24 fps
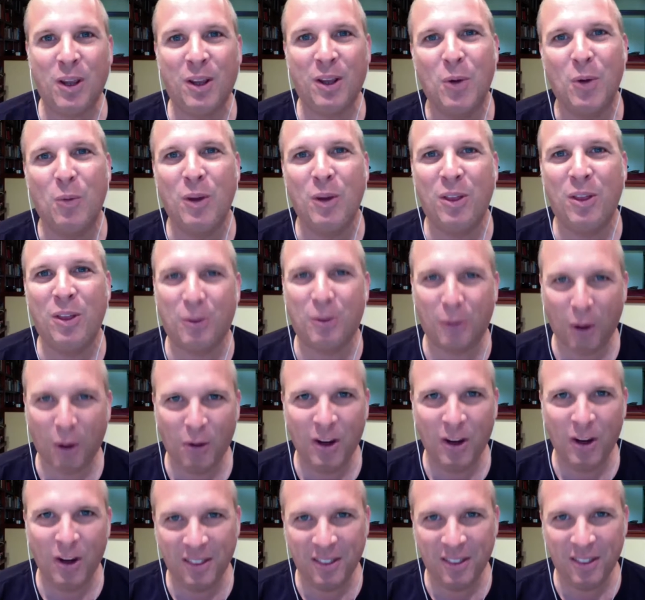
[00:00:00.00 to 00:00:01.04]
we throw
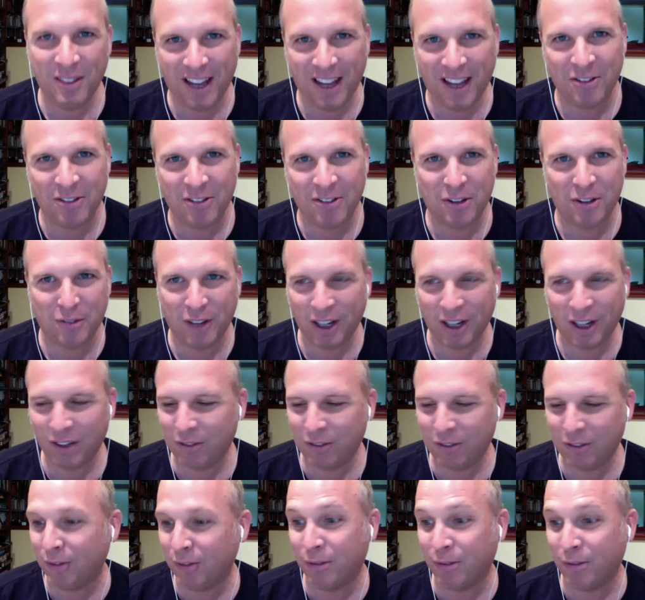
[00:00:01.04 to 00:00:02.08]
in the extra effects
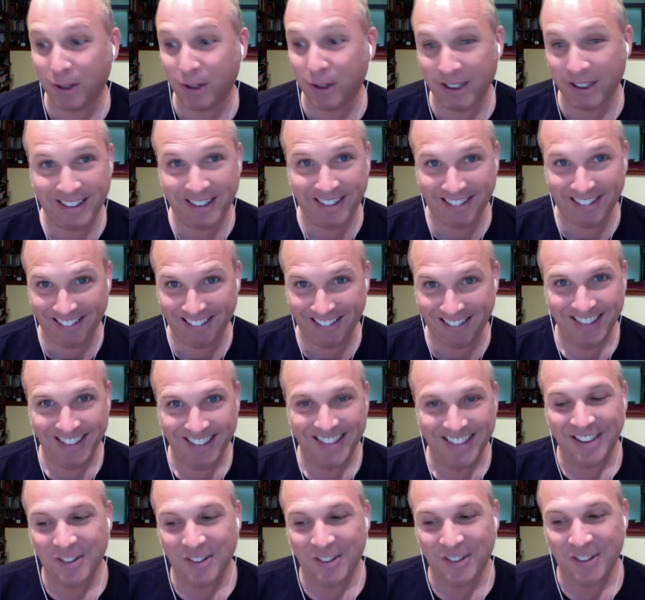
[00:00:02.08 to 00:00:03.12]
for free here.
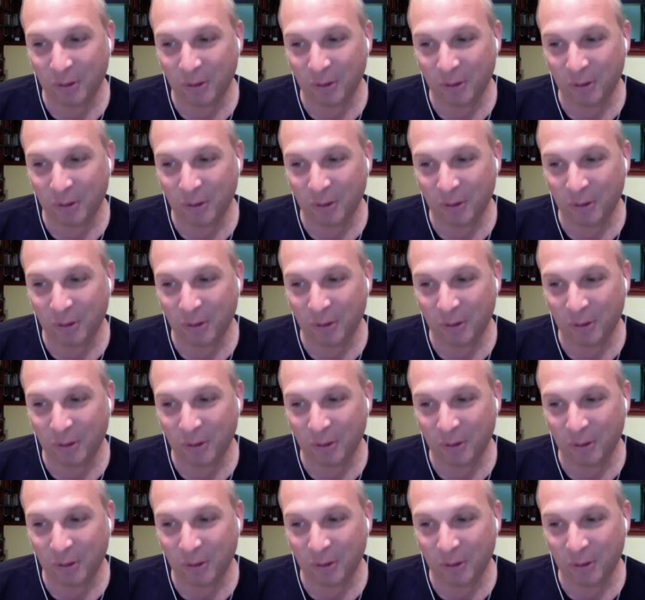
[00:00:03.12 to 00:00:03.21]
Don't say